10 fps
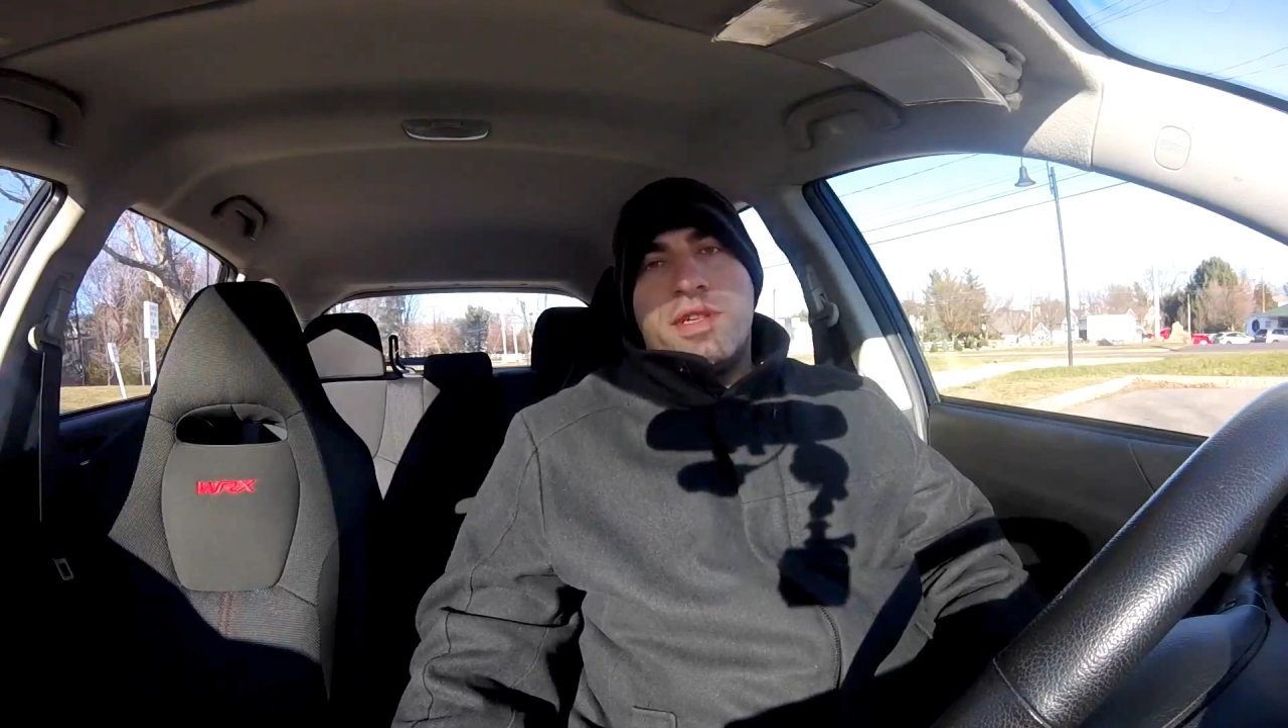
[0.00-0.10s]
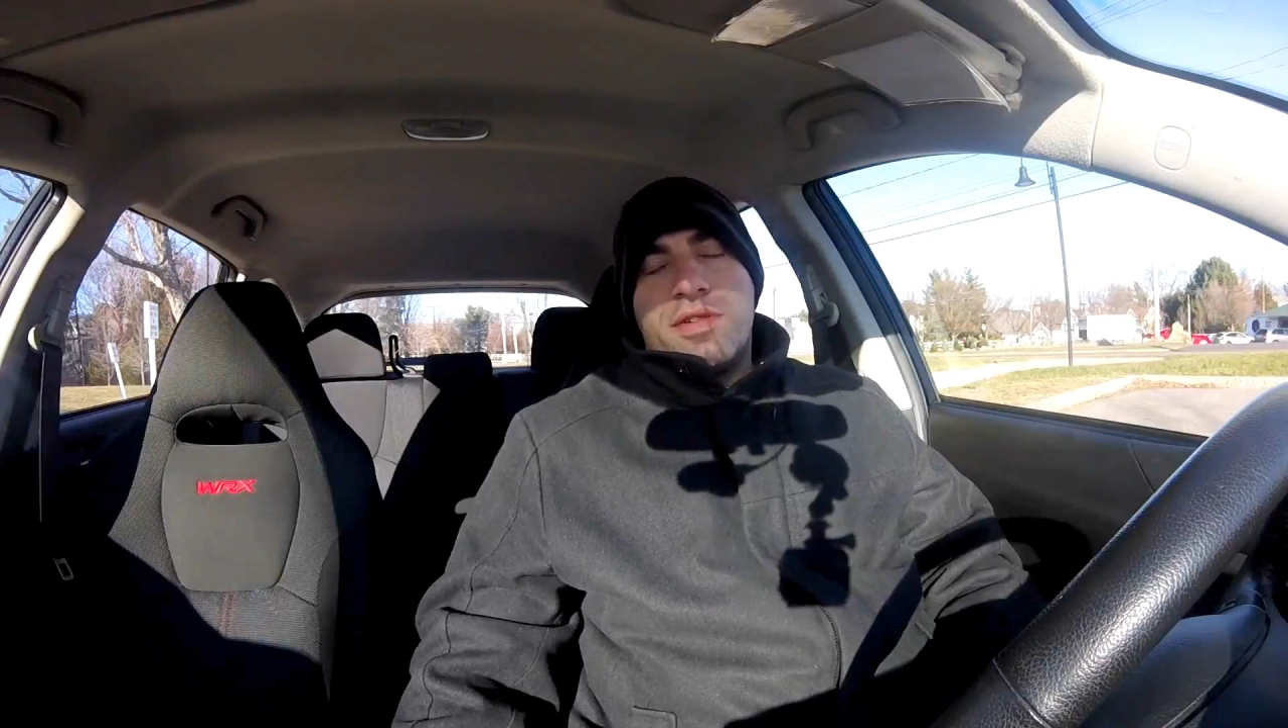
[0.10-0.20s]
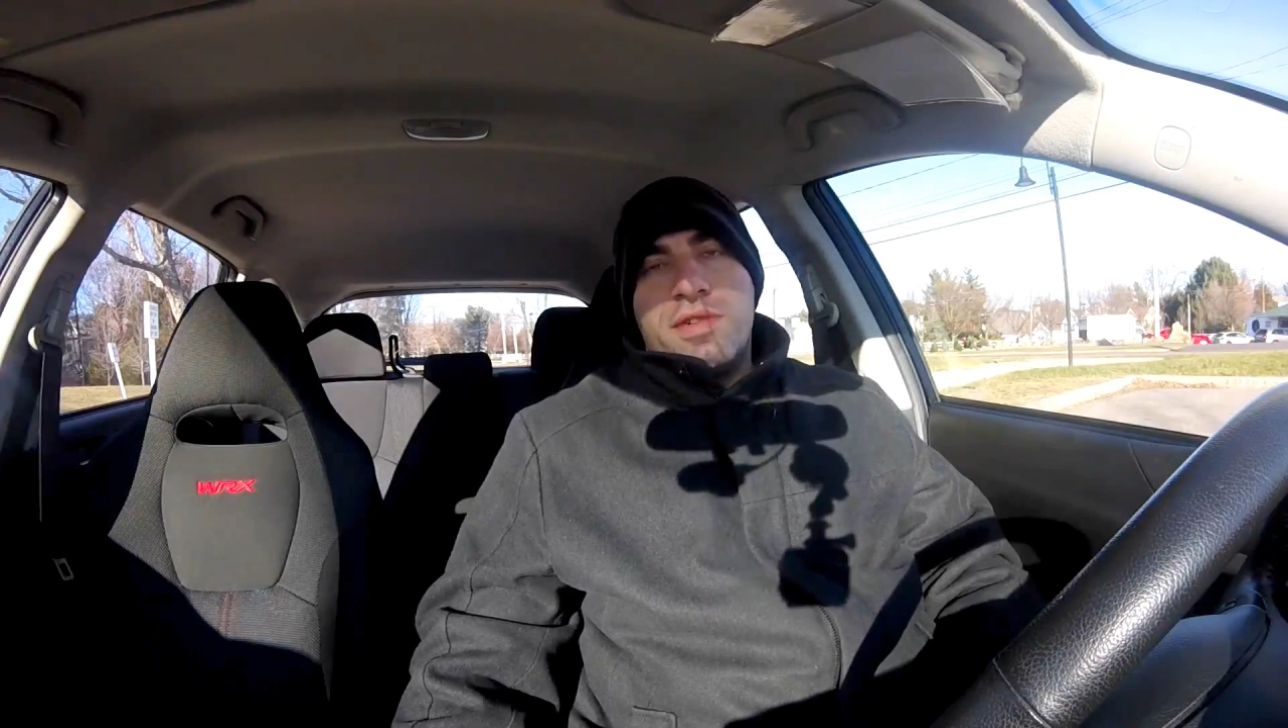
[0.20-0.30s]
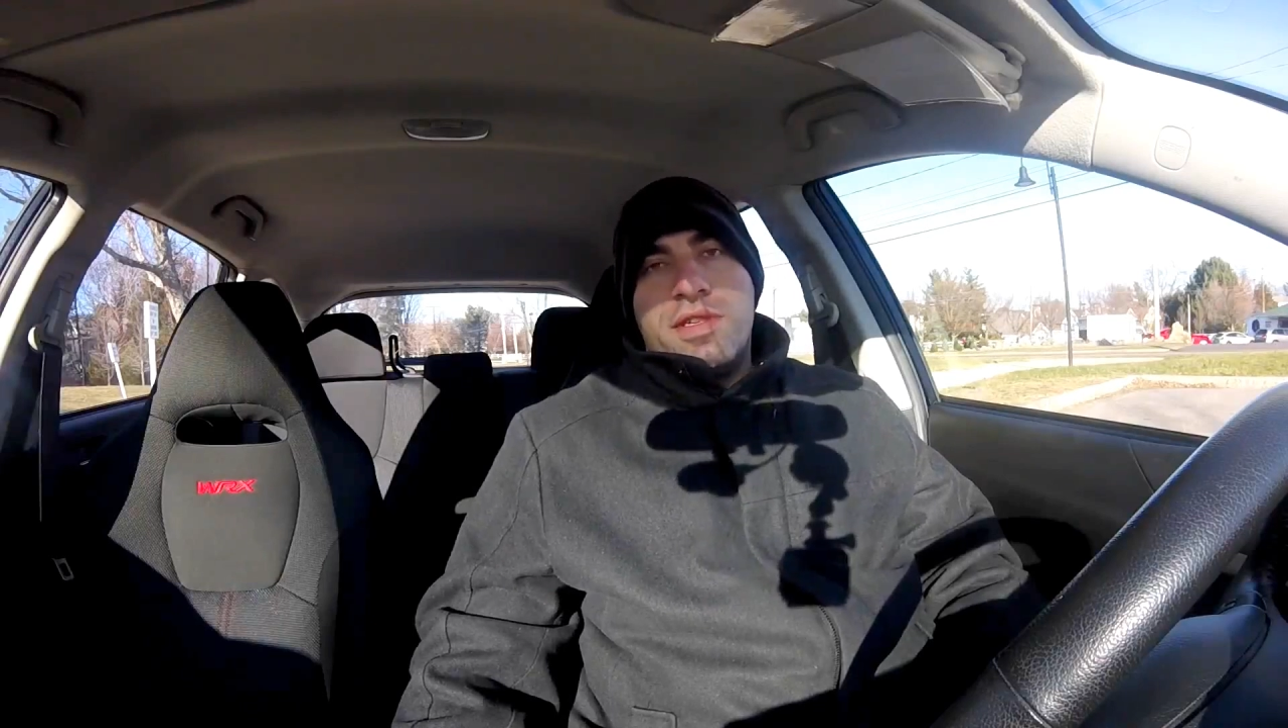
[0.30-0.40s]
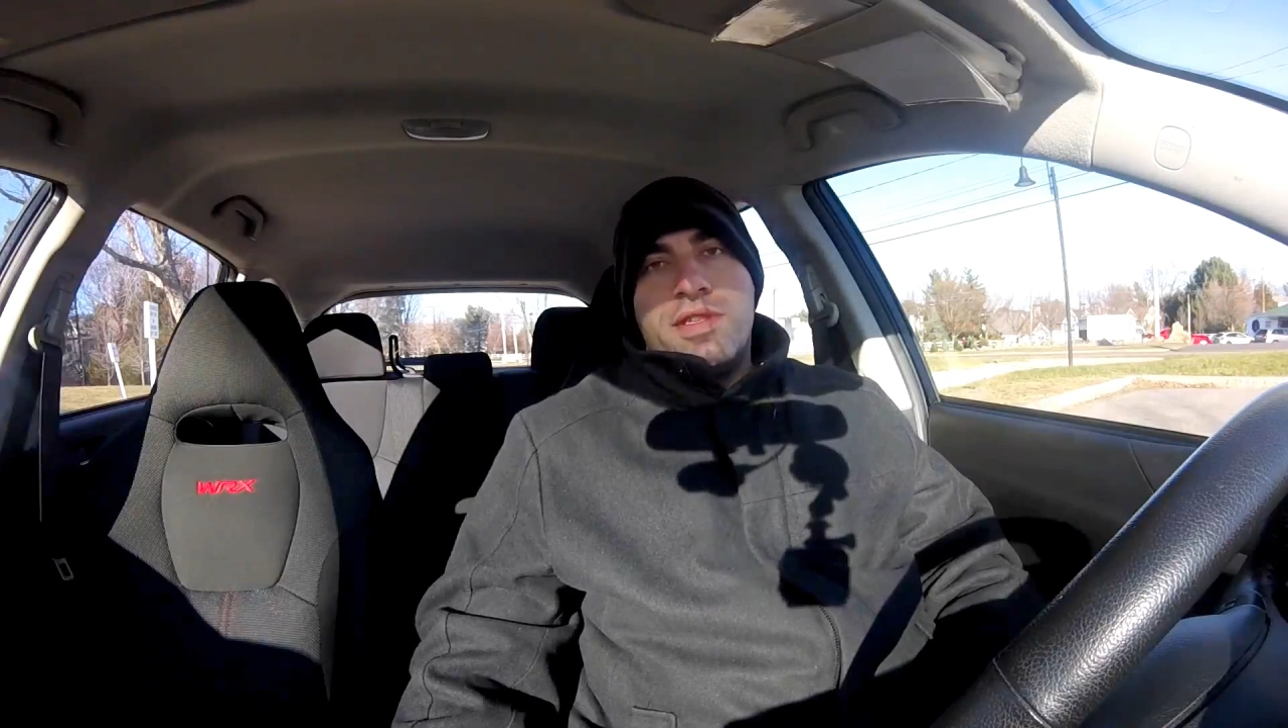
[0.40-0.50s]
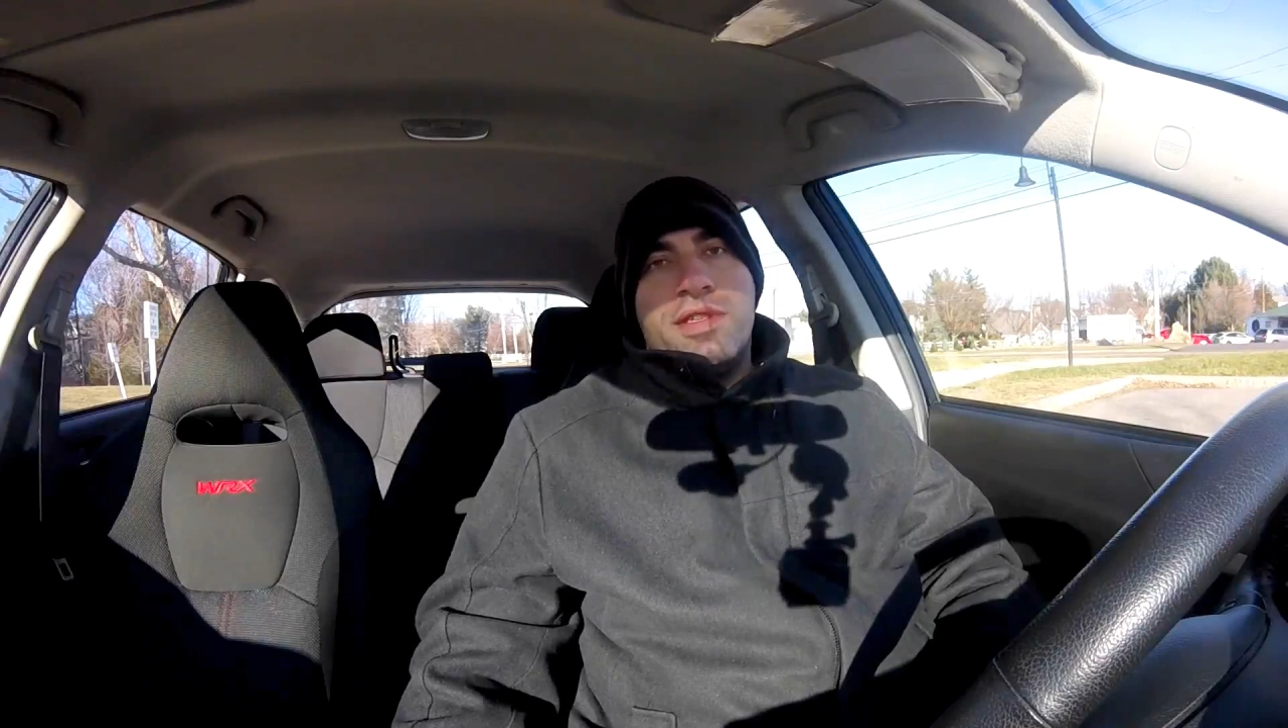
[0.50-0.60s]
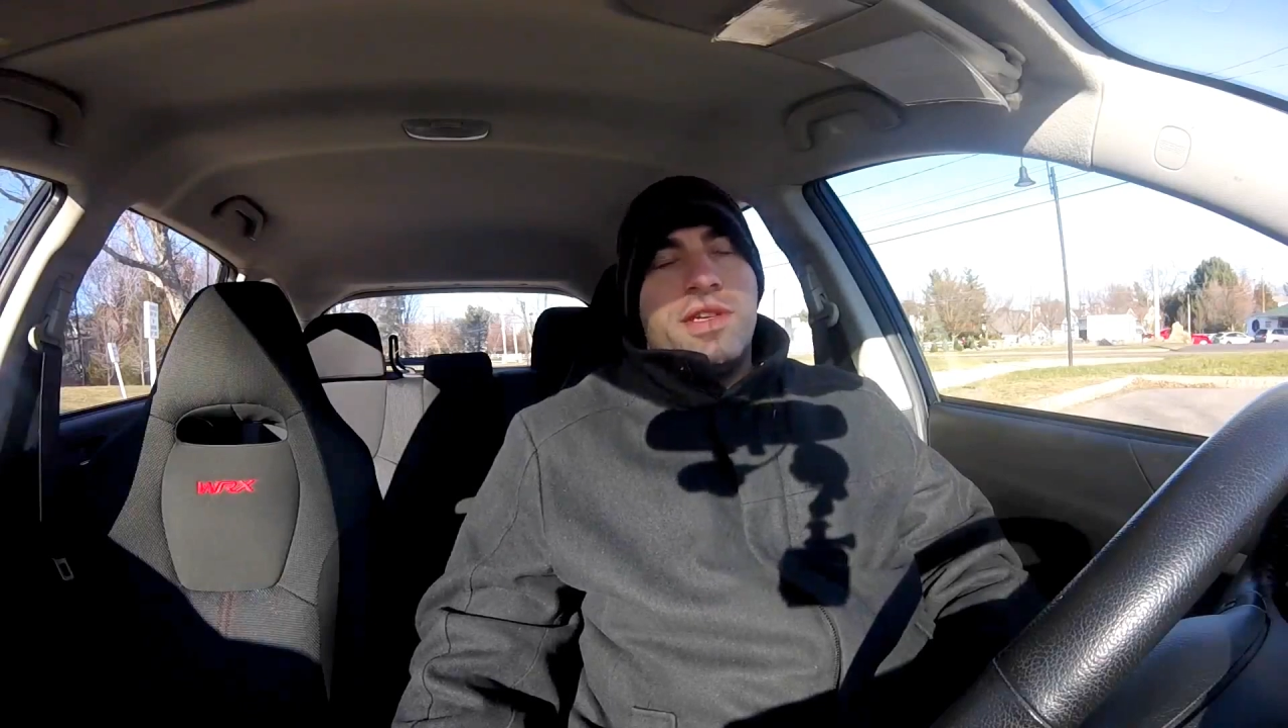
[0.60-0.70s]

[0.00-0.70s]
degrees,